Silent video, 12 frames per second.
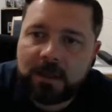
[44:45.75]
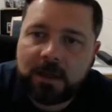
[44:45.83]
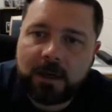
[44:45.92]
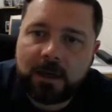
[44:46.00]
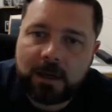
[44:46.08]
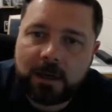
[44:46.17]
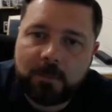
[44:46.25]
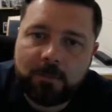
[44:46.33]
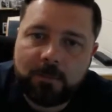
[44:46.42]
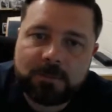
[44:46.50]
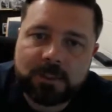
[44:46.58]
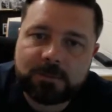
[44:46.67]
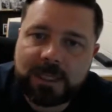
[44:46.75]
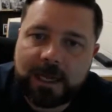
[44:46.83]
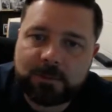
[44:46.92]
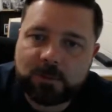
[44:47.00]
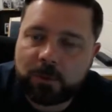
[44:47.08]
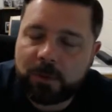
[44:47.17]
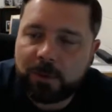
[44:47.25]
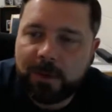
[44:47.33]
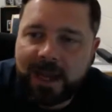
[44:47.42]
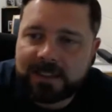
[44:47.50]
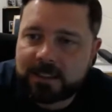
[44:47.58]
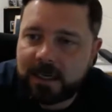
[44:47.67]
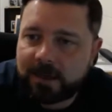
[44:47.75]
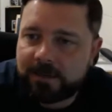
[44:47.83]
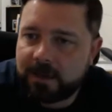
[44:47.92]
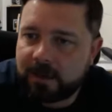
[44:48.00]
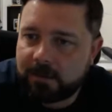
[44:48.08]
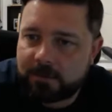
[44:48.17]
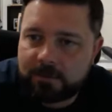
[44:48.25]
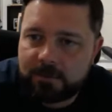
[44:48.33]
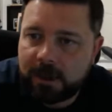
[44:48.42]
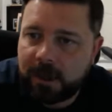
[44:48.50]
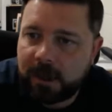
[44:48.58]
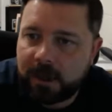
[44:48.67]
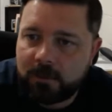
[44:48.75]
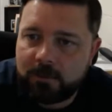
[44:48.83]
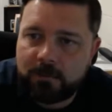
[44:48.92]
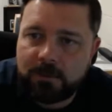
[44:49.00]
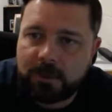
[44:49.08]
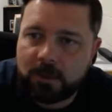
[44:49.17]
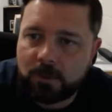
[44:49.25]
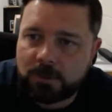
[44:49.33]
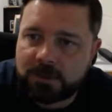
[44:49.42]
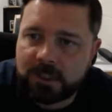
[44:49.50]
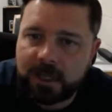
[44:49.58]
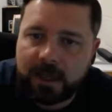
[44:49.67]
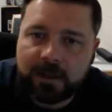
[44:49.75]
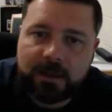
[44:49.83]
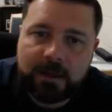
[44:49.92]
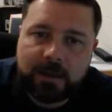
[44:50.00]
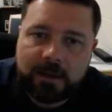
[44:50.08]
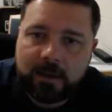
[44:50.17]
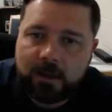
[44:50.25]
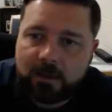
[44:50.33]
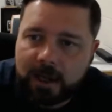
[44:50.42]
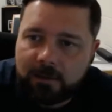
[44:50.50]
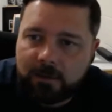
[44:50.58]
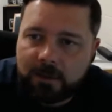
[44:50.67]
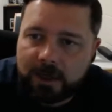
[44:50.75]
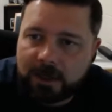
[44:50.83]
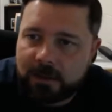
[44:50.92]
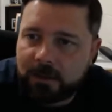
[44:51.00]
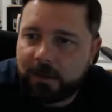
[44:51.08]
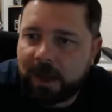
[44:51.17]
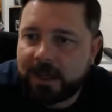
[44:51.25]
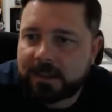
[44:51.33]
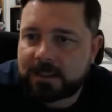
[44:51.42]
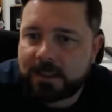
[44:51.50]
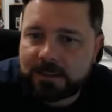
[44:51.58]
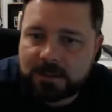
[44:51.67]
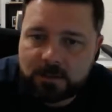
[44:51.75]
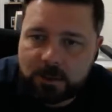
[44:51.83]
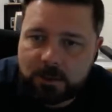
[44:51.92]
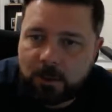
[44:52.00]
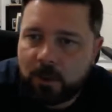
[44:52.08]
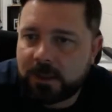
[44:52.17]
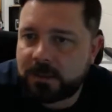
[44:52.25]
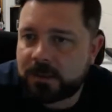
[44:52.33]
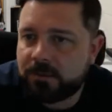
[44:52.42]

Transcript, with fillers: Um, sometimes we'll put a basket out there and, you know, we'll say, okay, if you get it in the basket, it's three points.